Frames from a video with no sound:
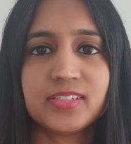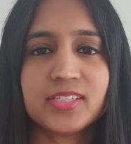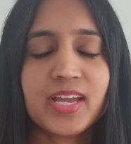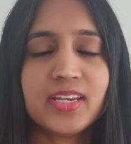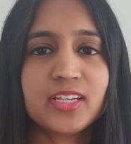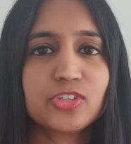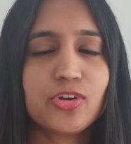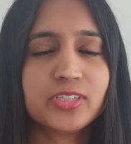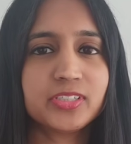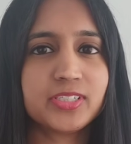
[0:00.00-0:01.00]
Deciding is
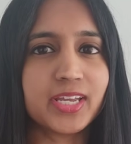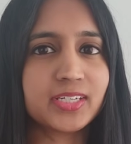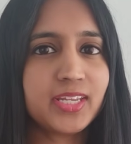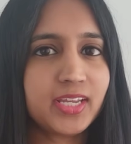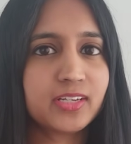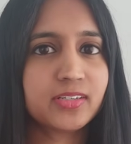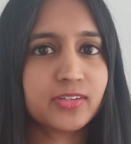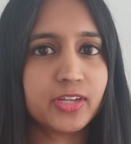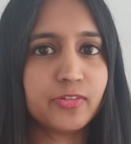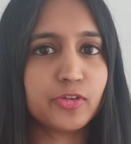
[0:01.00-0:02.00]
not a technique
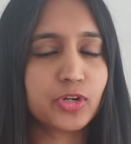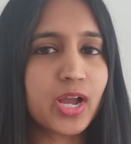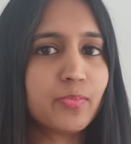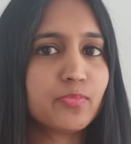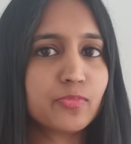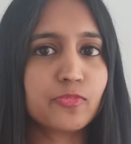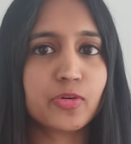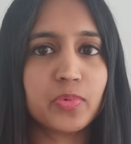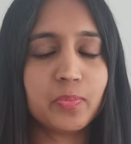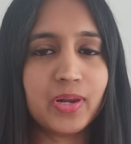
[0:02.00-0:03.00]
if you come
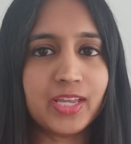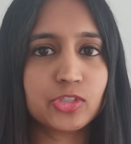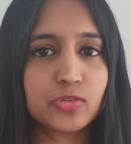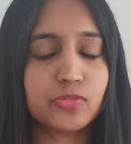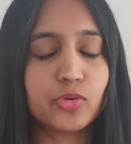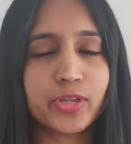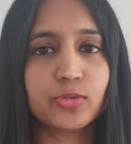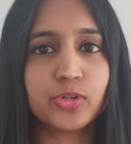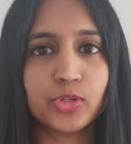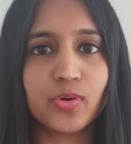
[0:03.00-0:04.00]
from a place of
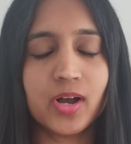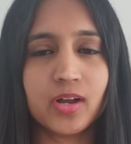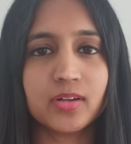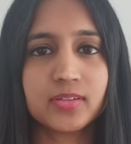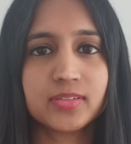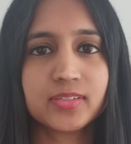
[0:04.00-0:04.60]
knowing who you are.